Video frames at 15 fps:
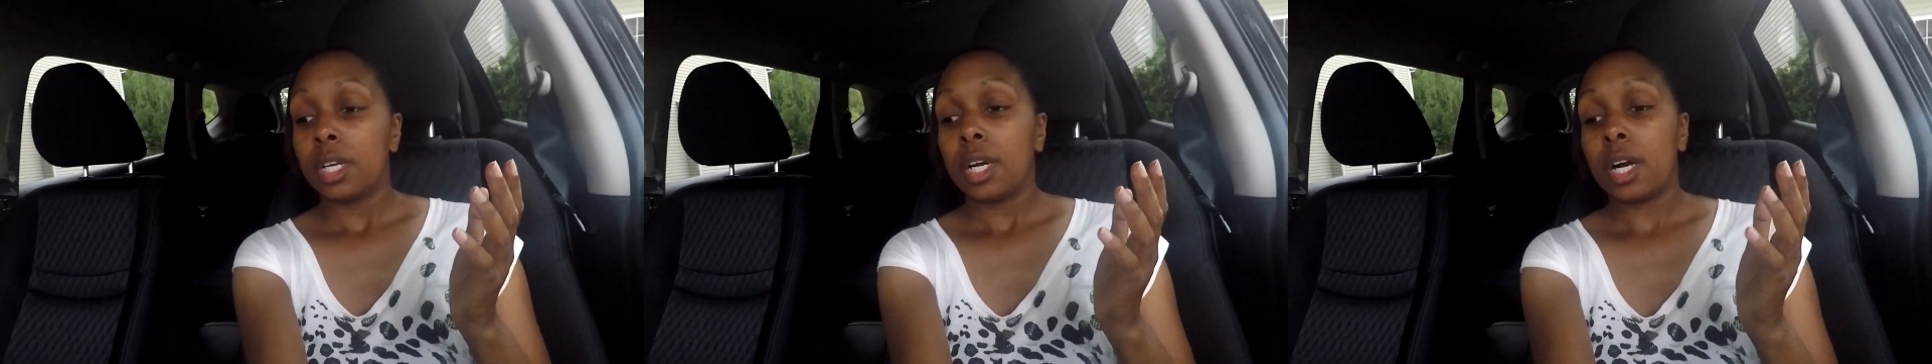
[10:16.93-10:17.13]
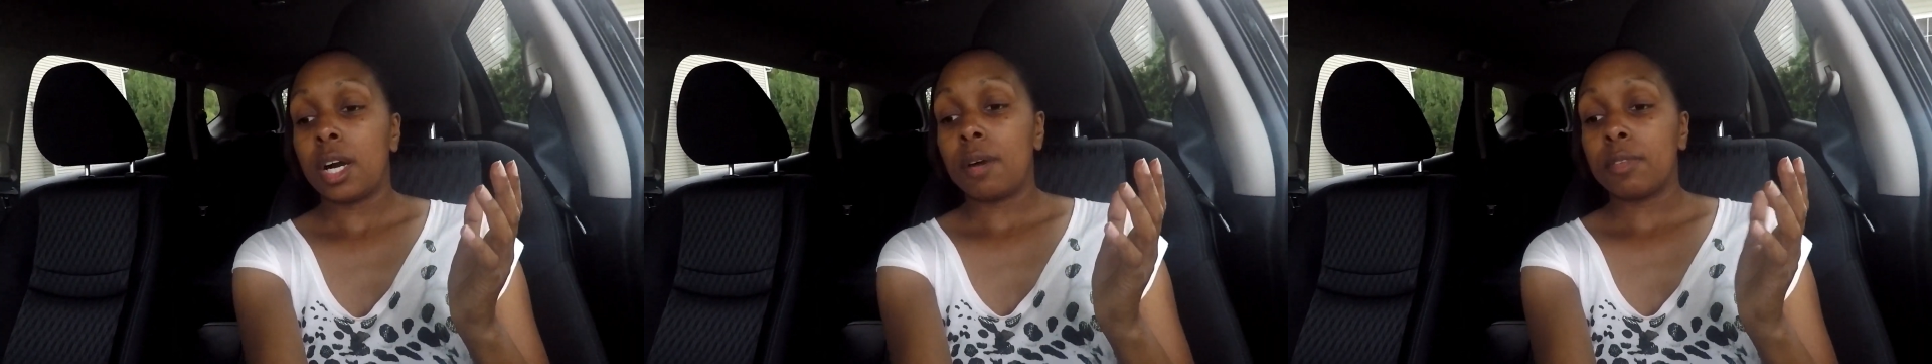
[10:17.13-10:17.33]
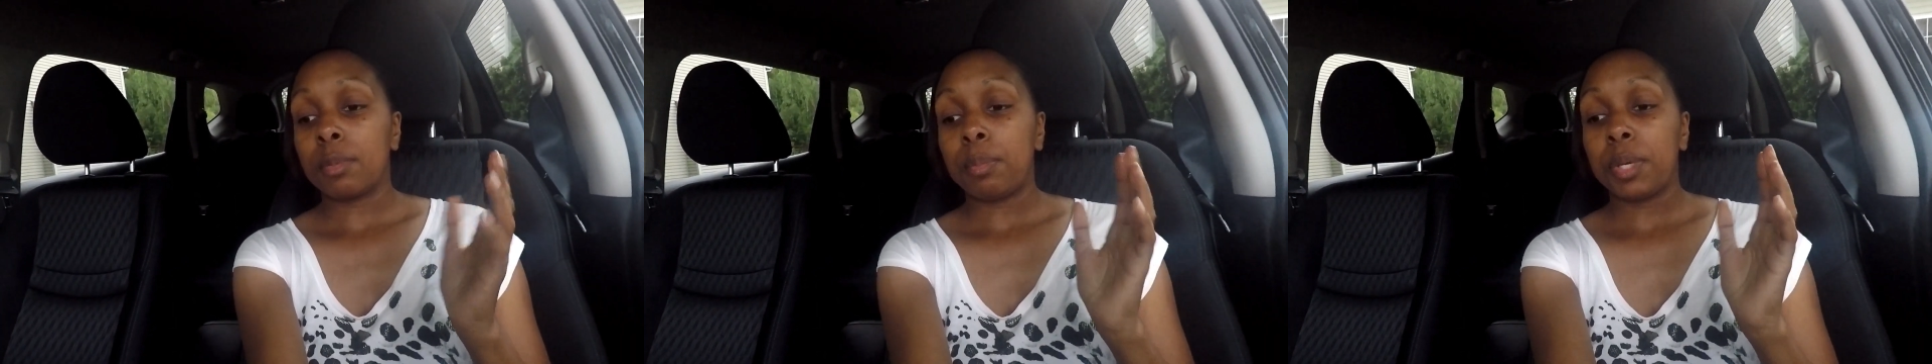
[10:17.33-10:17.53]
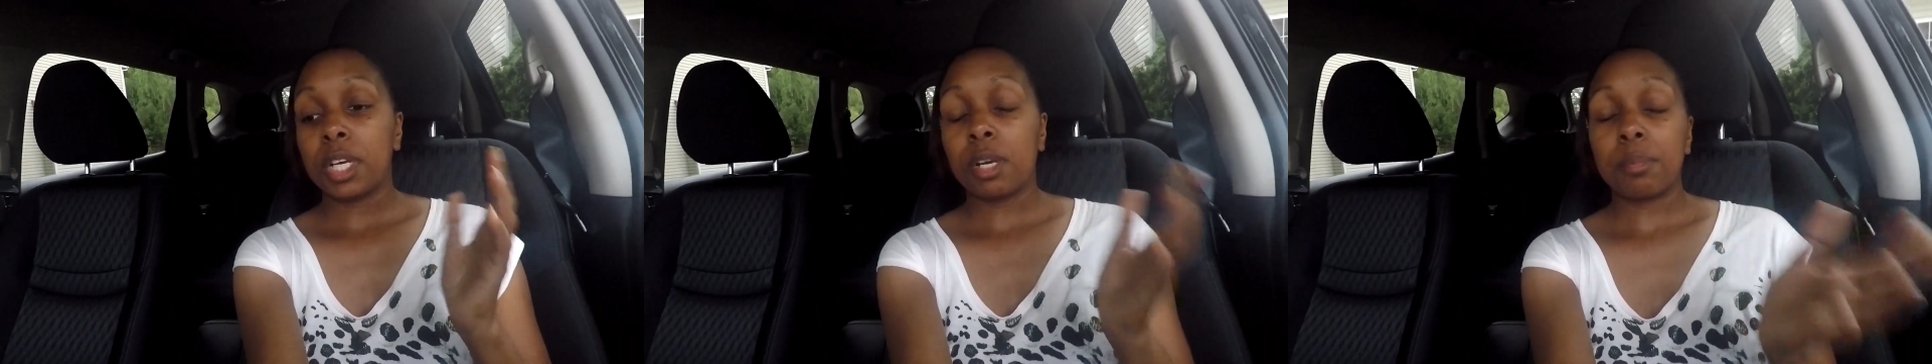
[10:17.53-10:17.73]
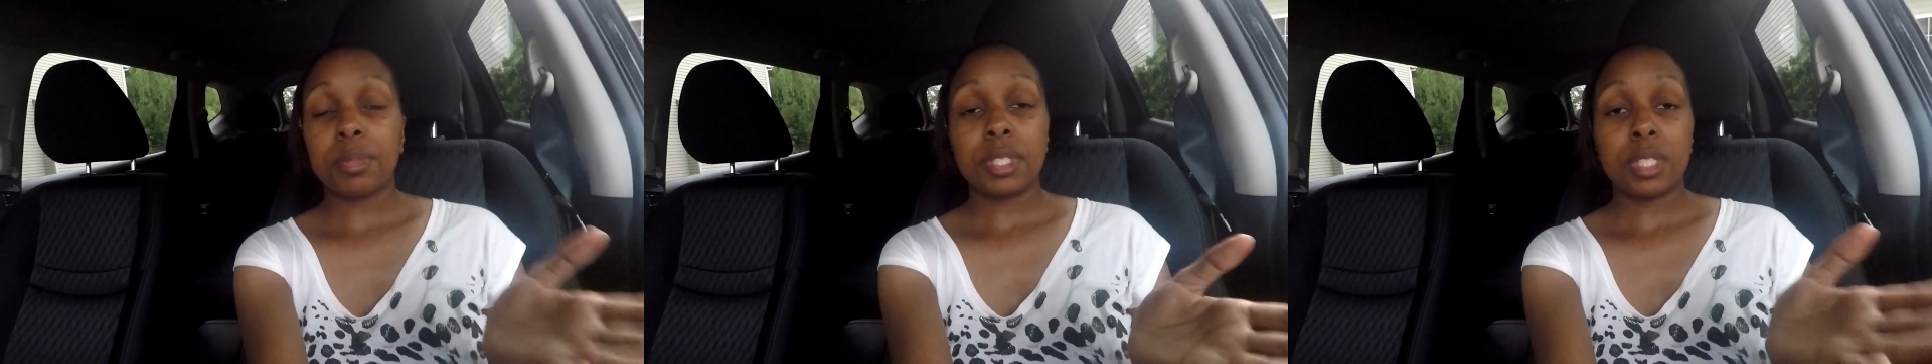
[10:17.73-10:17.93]
The
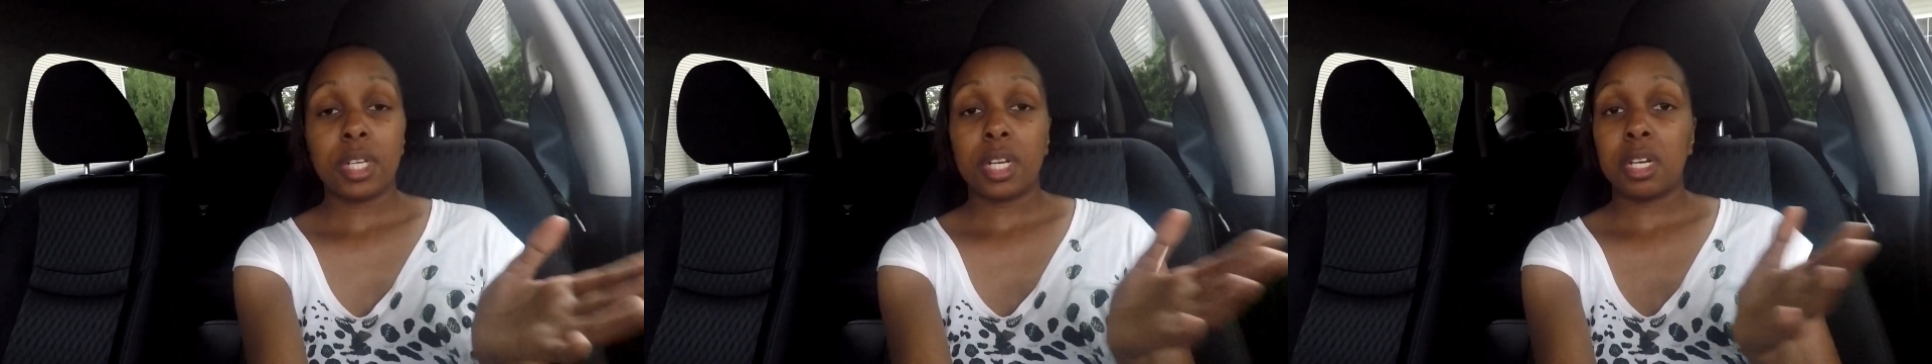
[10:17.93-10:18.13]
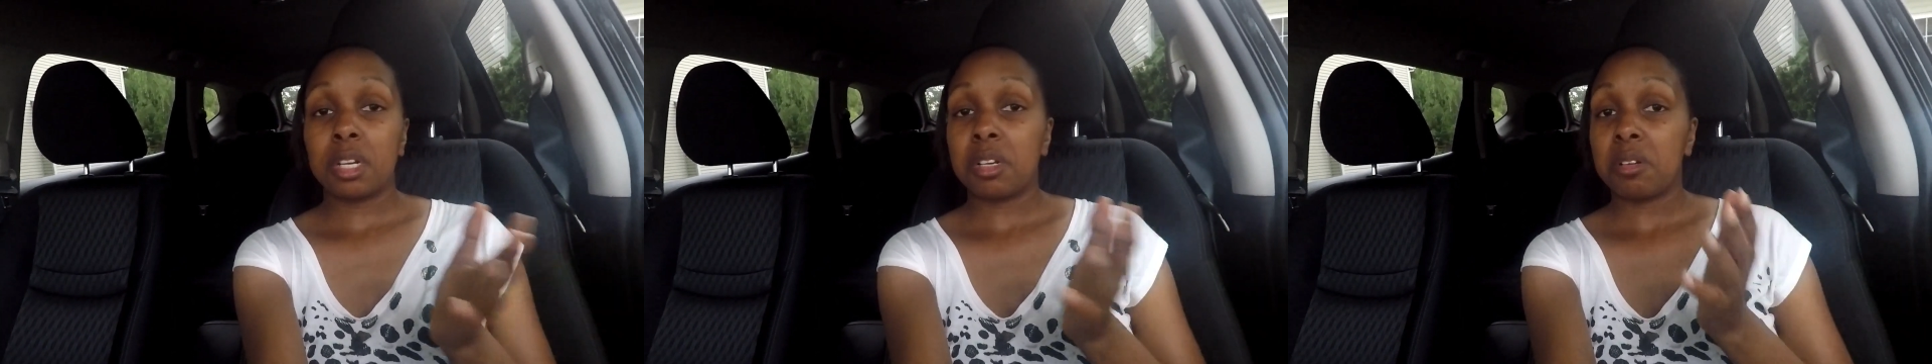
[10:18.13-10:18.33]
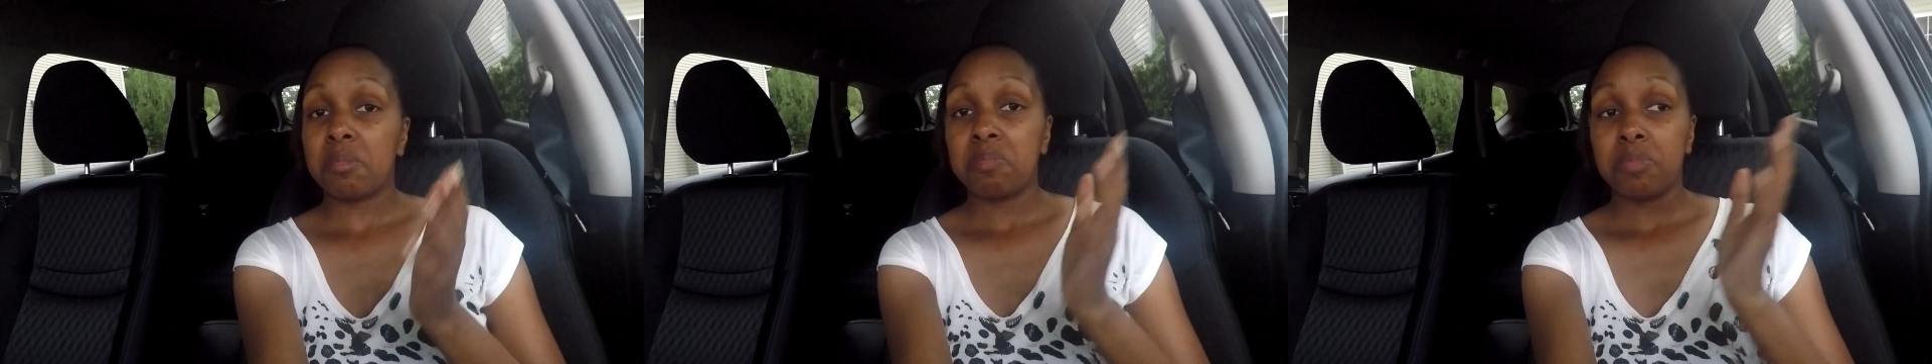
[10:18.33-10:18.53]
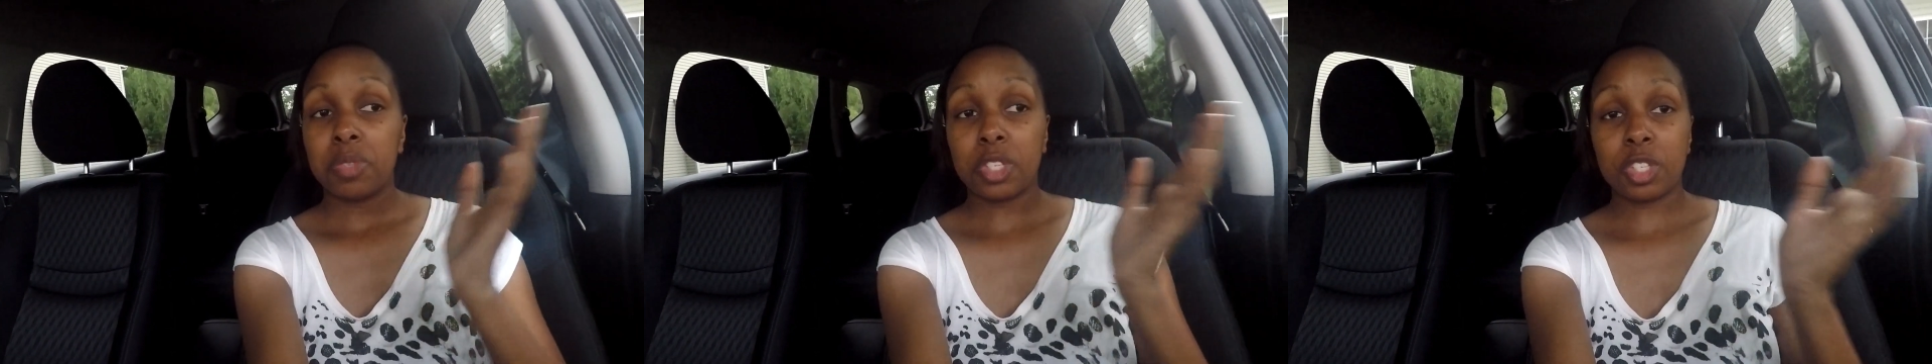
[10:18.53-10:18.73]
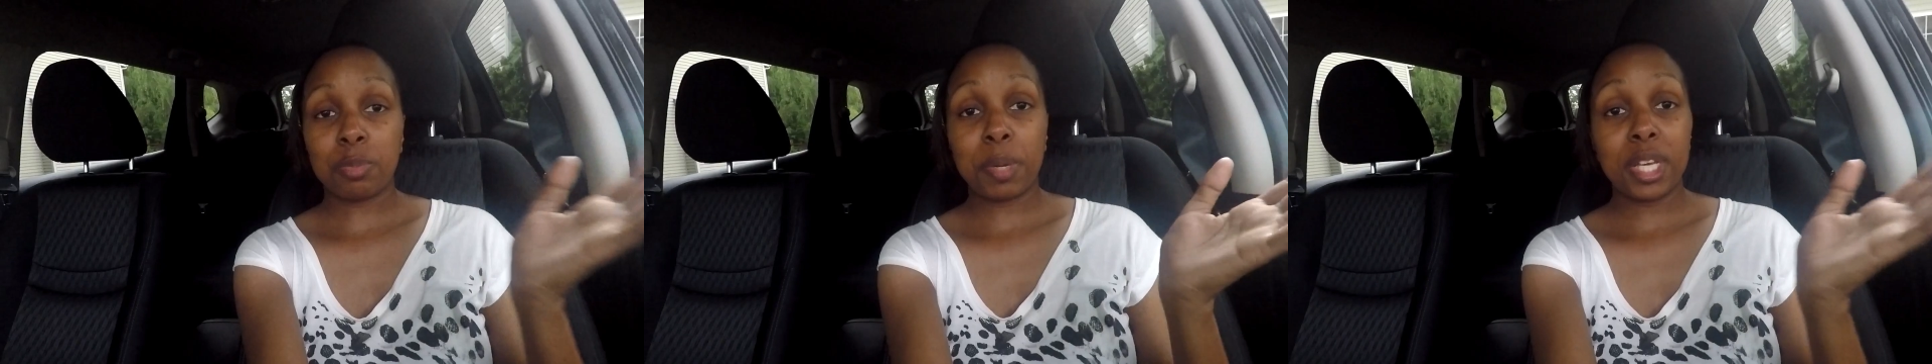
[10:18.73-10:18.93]
pickup is there,
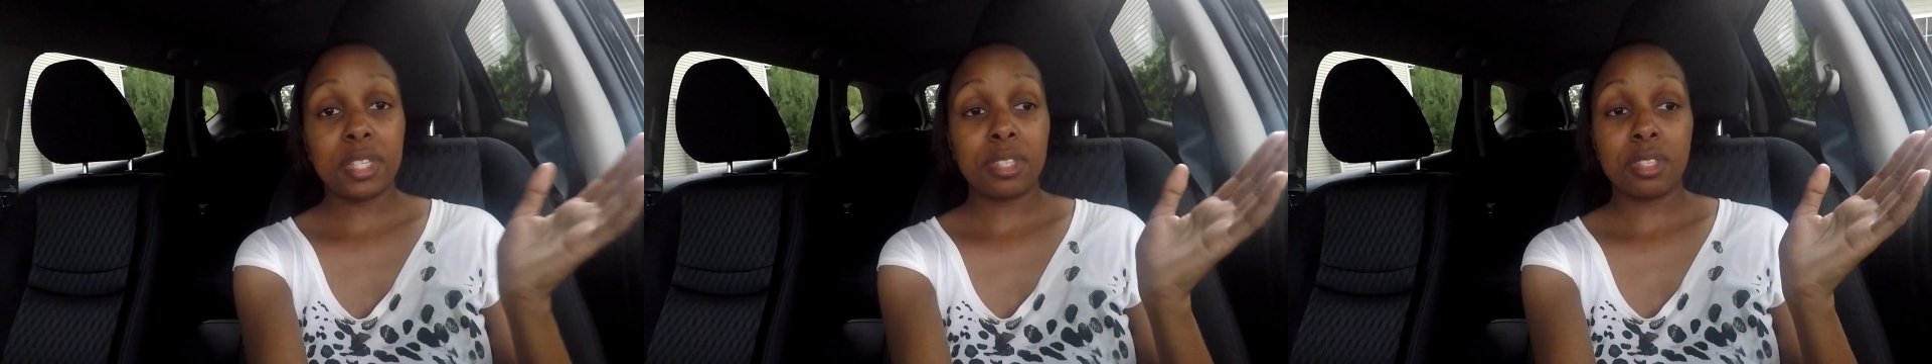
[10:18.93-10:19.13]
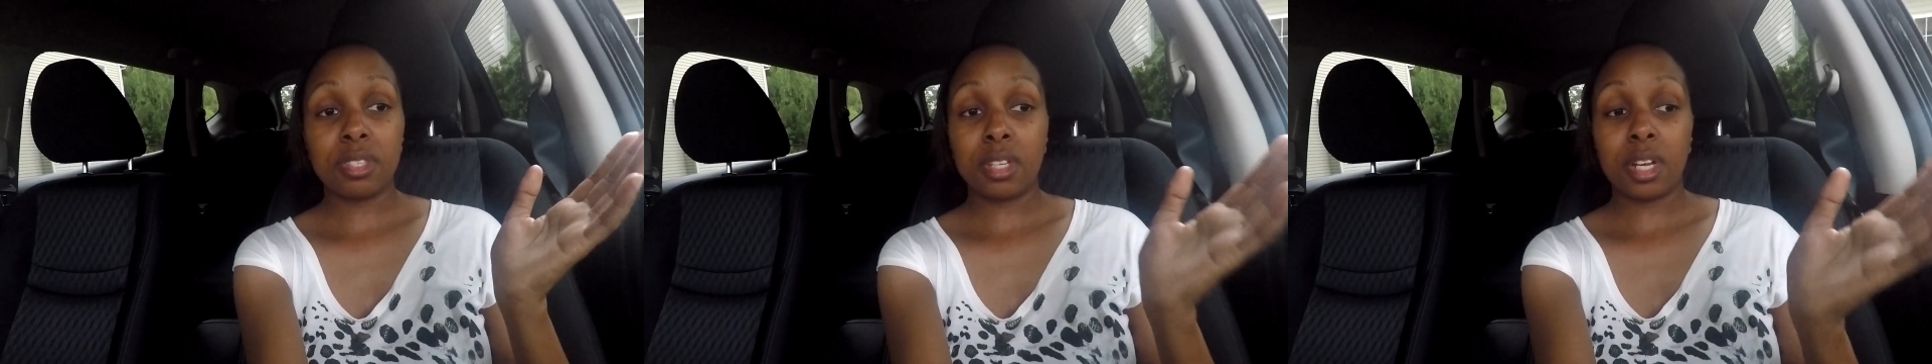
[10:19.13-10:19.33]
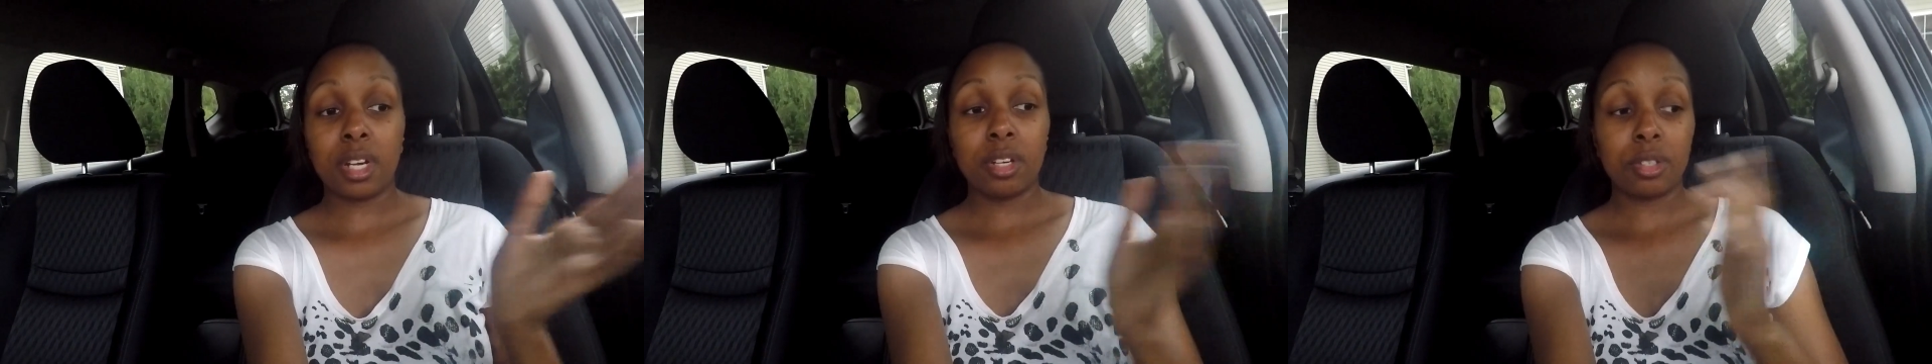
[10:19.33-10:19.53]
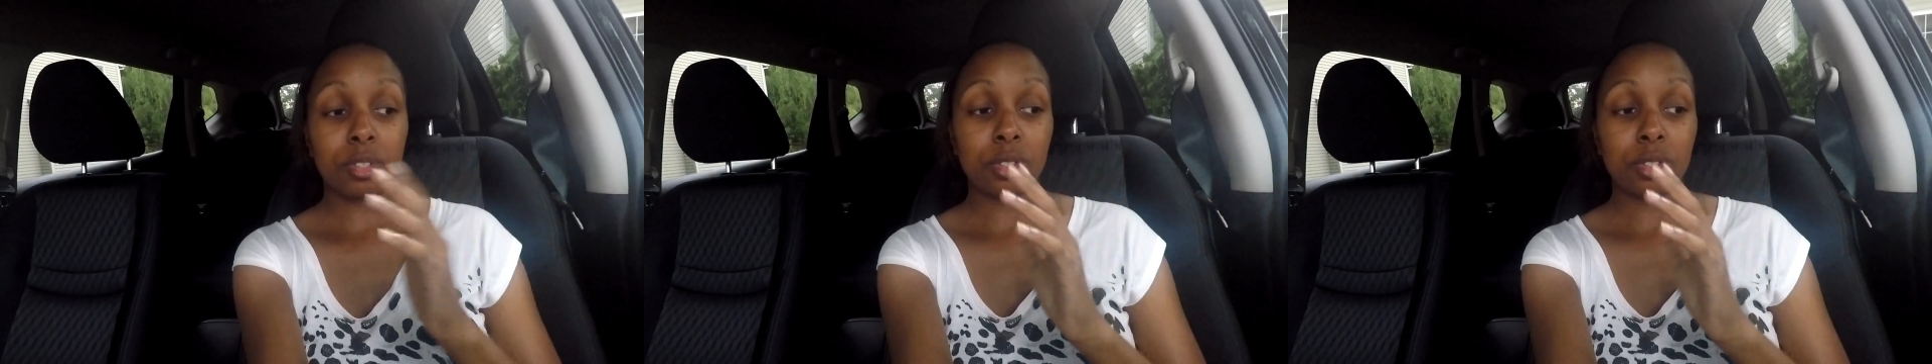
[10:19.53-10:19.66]
the space is there,